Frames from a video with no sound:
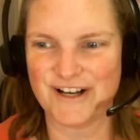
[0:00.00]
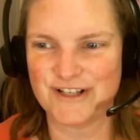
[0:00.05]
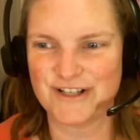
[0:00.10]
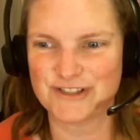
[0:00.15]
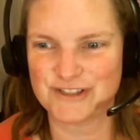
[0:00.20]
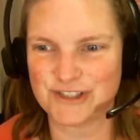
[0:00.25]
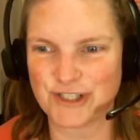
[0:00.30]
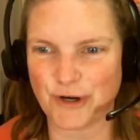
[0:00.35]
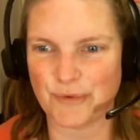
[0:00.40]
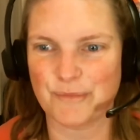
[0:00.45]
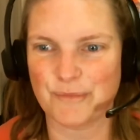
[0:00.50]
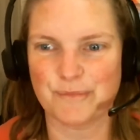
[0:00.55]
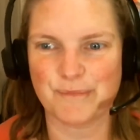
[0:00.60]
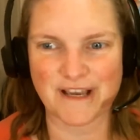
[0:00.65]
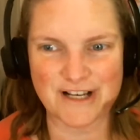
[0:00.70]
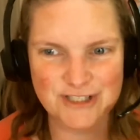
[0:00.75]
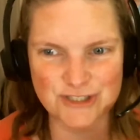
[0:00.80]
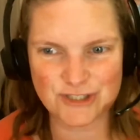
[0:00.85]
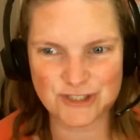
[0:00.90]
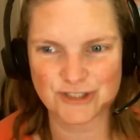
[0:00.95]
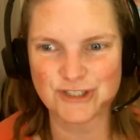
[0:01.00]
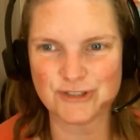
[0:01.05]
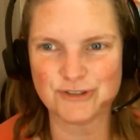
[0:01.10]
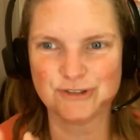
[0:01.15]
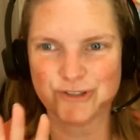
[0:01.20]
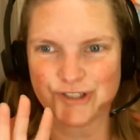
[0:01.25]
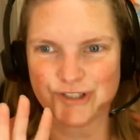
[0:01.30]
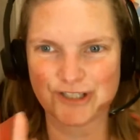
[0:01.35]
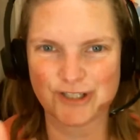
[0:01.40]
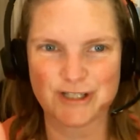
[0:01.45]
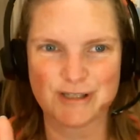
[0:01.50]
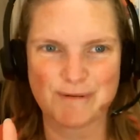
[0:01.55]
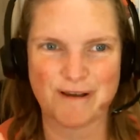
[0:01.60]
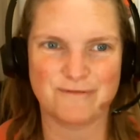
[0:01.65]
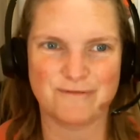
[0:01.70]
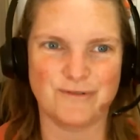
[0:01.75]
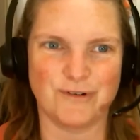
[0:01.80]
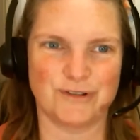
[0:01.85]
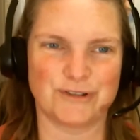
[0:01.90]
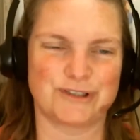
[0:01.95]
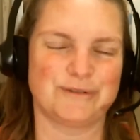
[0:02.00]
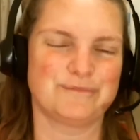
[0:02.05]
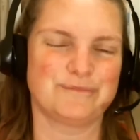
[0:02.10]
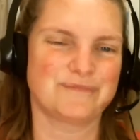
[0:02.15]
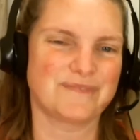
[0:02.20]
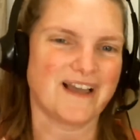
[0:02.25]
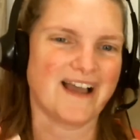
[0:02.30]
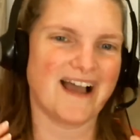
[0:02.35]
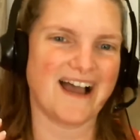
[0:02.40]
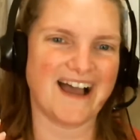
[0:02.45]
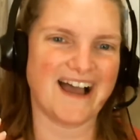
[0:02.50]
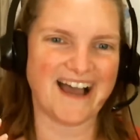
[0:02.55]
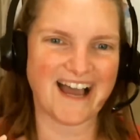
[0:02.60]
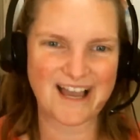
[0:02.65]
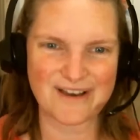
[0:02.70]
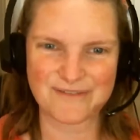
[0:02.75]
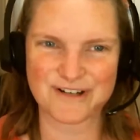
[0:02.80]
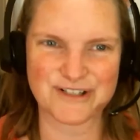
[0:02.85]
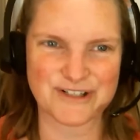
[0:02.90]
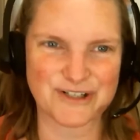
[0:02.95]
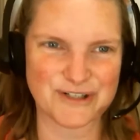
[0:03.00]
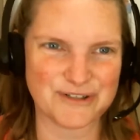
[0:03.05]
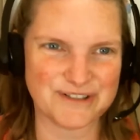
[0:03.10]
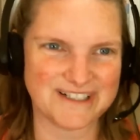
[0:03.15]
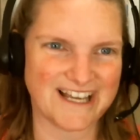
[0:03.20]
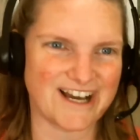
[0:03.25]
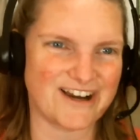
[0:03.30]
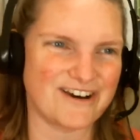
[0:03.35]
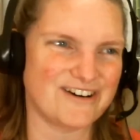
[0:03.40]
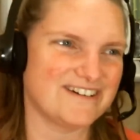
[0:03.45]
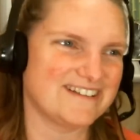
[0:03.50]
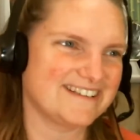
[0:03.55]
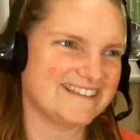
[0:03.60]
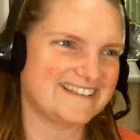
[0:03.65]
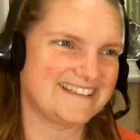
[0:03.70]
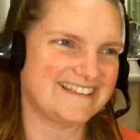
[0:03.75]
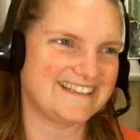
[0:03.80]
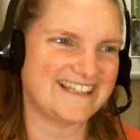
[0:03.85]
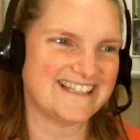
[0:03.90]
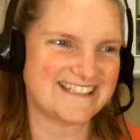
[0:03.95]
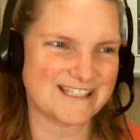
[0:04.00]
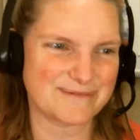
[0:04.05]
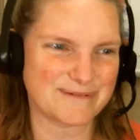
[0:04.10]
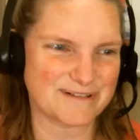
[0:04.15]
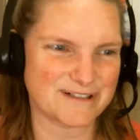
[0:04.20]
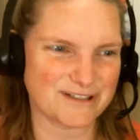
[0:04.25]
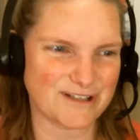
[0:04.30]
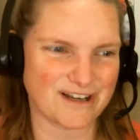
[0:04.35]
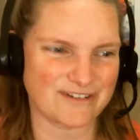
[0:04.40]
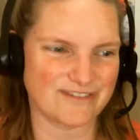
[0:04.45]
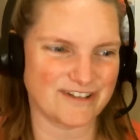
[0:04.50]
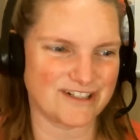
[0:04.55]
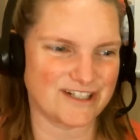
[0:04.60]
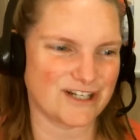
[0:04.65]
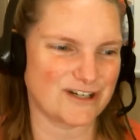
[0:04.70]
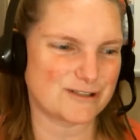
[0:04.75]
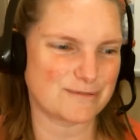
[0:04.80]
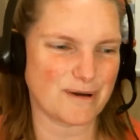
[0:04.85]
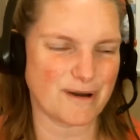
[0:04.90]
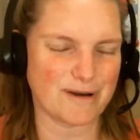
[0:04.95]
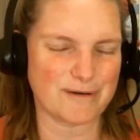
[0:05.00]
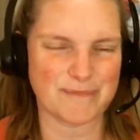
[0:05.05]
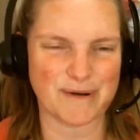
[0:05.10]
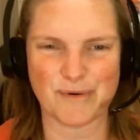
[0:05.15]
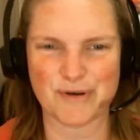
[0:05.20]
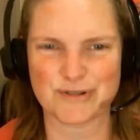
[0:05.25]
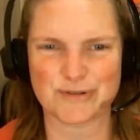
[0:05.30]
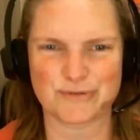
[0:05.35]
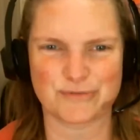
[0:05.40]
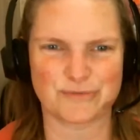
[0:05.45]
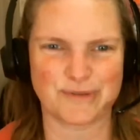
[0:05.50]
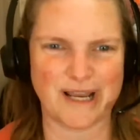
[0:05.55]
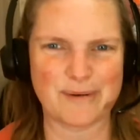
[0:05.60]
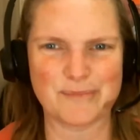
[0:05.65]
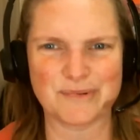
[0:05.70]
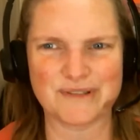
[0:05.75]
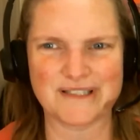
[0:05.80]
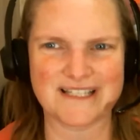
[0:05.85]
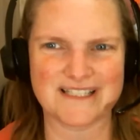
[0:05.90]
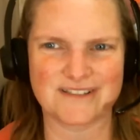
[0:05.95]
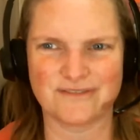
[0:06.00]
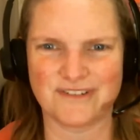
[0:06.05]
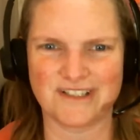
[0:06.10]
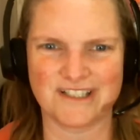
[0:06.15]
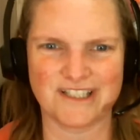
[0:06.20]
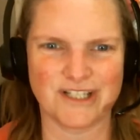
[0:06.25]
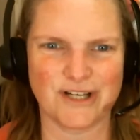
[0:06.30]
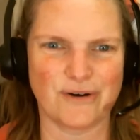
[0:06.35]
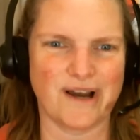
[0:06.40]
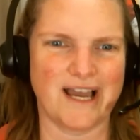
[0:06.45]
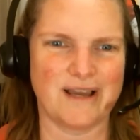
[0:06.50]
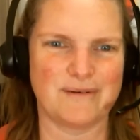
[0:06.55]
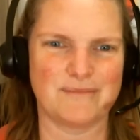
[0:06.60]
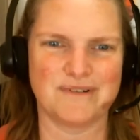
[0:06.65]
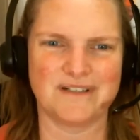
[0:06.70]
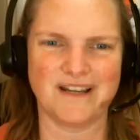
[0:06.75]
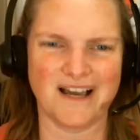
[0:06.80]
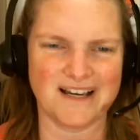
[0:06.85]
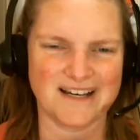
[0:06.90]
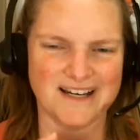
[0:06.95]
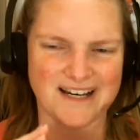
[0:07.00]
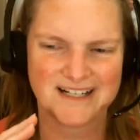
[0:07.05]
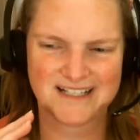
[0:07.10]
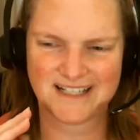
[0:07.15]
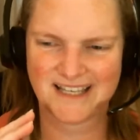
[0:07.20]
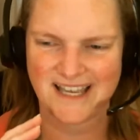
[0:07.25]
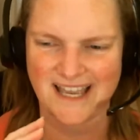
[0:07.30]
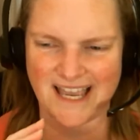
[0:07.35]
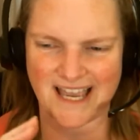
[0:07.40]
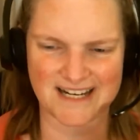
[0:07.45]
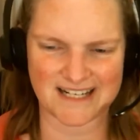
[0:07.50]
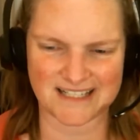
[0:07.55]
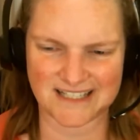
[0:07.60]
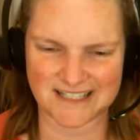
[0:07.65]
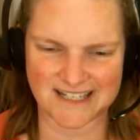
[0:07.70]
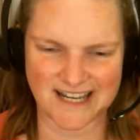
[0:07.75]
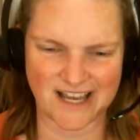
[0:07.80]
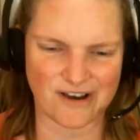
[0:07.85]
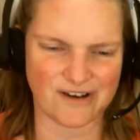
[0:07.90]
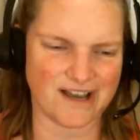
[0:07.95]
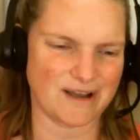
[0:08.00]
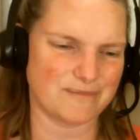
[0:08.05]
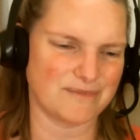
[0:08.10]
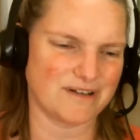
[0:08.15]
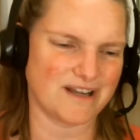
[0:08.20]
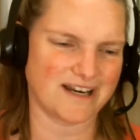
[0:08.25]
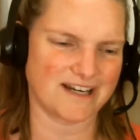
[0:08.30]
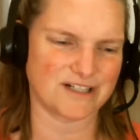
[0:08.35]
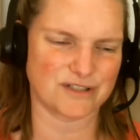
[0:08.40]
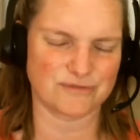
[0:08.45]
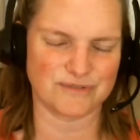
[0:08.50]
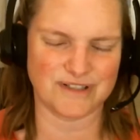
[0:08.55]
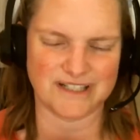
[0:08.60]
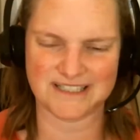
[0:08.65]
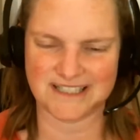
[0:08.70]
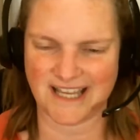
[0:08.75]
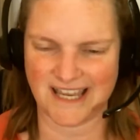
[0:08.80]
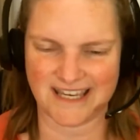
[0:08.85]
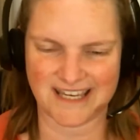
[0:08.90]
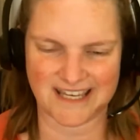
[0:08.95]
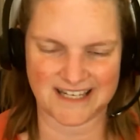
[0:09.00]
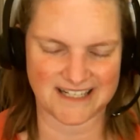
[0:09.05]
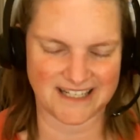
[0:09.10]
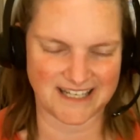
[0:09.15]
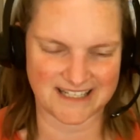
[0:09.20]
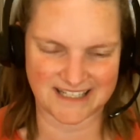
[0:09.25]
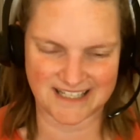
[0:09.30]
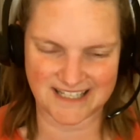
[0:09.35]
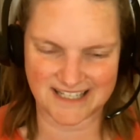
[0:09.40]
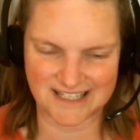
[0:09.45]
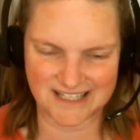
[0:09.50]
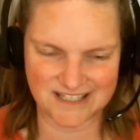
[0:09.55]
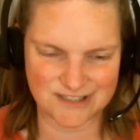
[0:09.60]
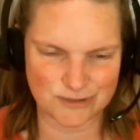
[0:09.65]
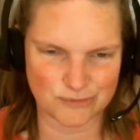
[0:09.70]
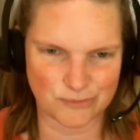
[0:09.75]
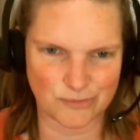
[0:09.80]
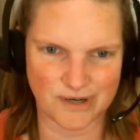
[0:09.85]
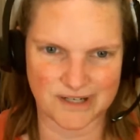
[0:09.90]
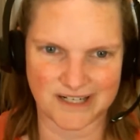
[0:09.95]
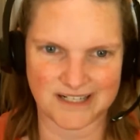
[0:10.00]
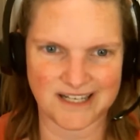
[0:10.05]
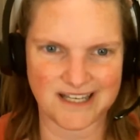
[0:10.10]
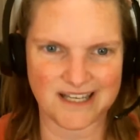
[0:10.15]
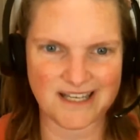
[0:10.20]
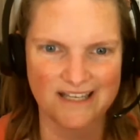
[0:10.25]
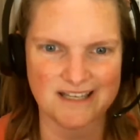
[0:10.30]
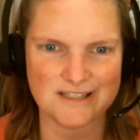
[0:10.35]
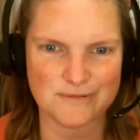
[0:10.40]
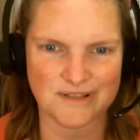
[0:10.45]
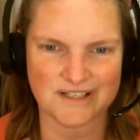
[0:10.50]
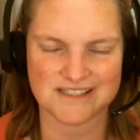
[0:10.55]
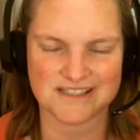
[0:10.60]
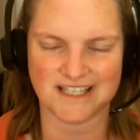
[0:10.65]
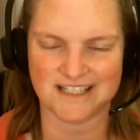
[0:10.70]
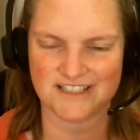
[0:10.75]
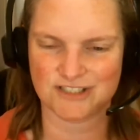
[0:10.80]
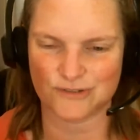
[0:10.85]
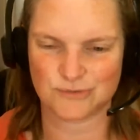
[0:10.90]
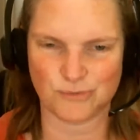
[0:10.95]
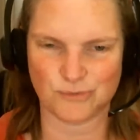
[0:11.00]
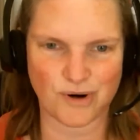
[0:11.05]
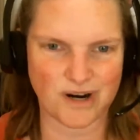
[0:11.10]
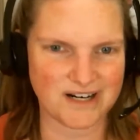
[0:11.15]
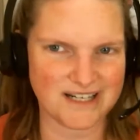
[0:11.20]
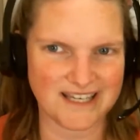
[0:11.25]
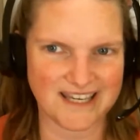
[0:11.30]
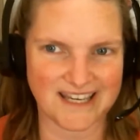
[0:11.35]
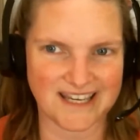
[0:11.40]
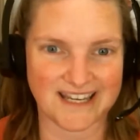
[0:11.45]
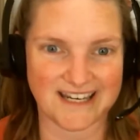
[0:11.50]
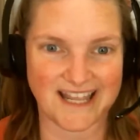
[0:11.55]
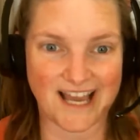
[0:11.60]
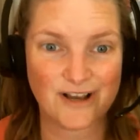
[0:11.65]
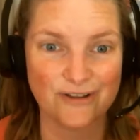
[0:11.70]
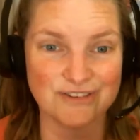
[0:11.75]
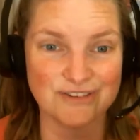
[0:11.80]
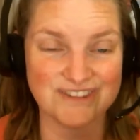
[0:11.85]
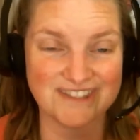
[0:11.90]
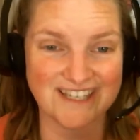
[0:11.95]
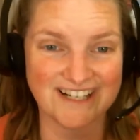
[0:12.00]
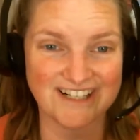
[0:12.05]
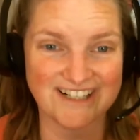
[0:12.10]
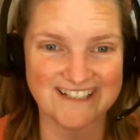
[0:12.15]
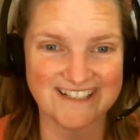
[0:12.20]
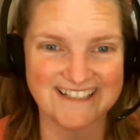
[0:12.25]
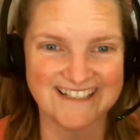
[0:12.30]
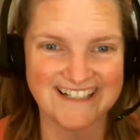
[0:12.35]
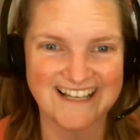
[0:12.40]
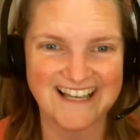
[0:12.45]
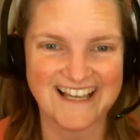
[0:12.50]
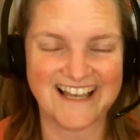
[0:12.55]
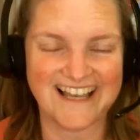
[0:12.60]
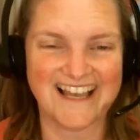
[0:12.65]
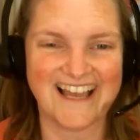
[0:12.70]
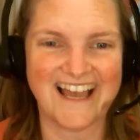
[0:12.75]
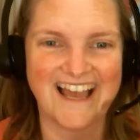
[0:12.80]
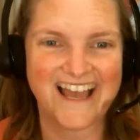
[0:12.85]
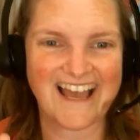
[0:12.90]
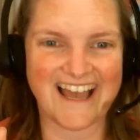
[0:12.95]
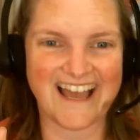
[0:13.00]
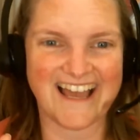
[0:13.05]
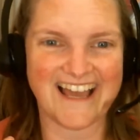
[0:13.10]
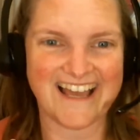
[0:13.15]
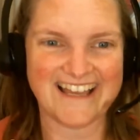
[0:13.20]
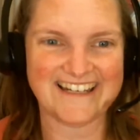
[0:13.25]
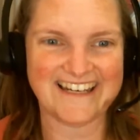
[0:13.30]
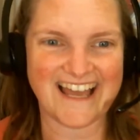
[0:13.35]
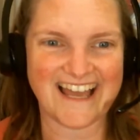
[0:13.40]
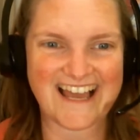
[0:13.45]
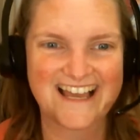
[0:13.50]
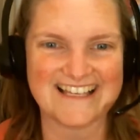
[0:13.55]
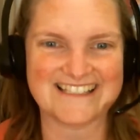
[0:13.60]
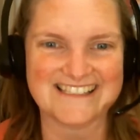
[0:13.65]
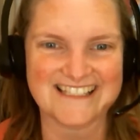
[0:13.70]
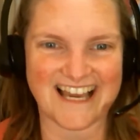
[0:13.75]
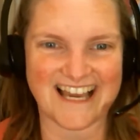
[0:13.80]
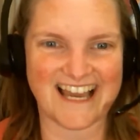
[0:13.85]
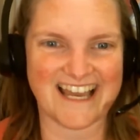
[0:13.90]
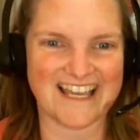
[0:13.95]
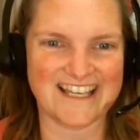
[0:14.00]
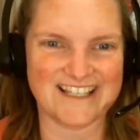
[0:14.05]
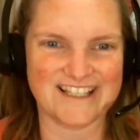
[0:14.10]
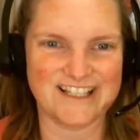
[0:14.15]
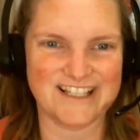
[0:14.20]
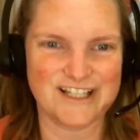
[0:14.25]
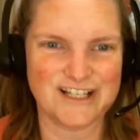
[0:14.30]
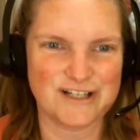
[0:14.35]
So make sure you look at your spam folder. I'm going to go now. This has been a long video. It's probably my most rambliest video. I'm not going to edit it out. I'm not going to retake it. It is what it is because I just want to get it out there. And as I